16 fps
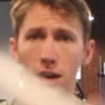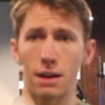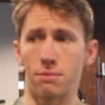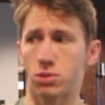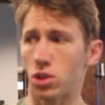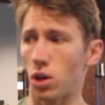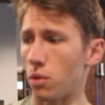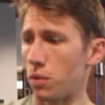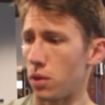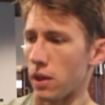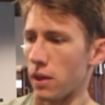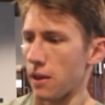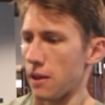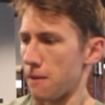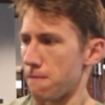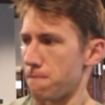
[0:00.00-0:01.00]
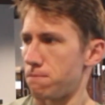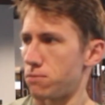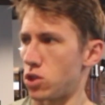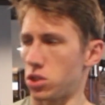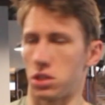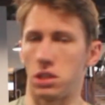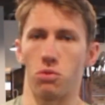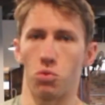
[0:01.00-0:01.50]
So
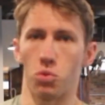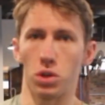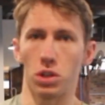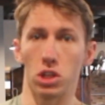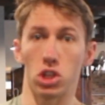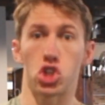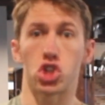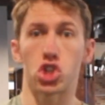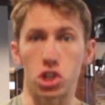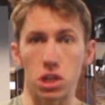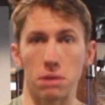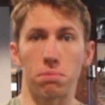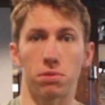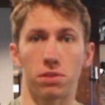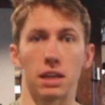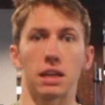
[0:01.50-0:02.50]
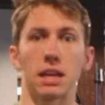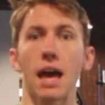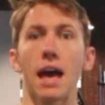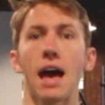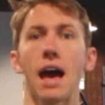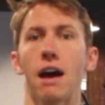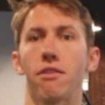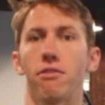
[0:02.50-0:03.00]
just a really cheap thing to
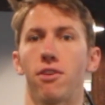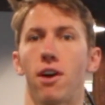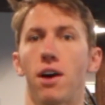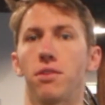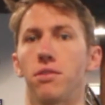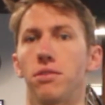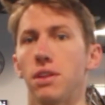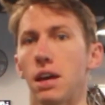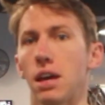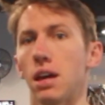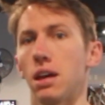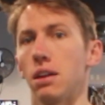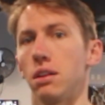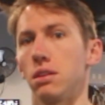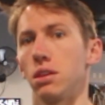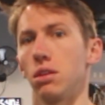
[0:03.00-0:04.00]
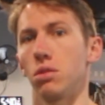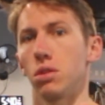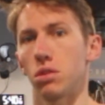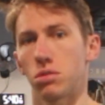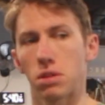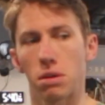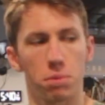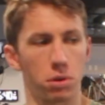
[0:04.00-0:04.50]
have, other than
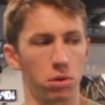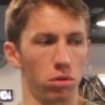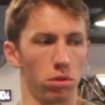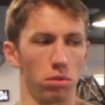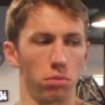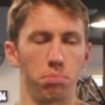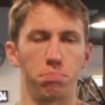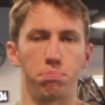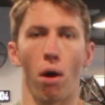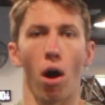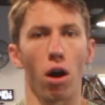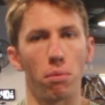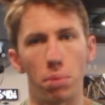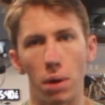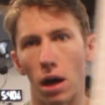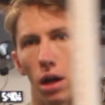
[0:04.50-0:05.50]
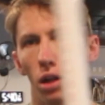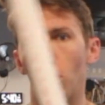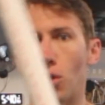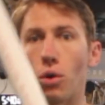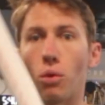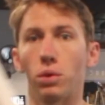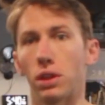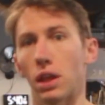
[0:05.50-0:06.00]
your typical barbell,
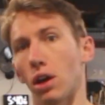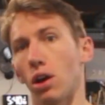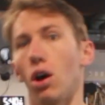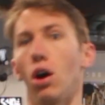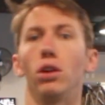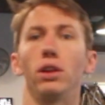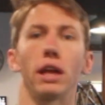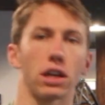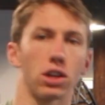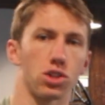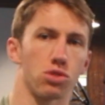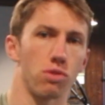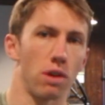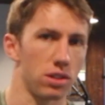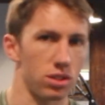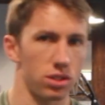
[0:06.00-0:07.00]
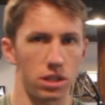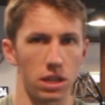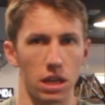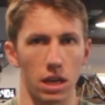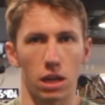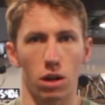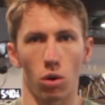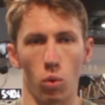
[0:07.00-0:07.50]
or what they call like a stretch
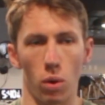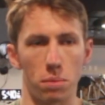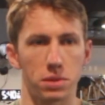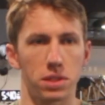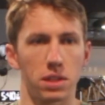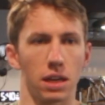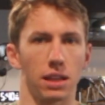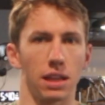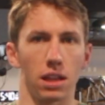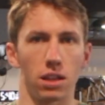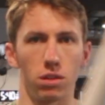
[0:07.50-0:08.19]
stick or whip stick that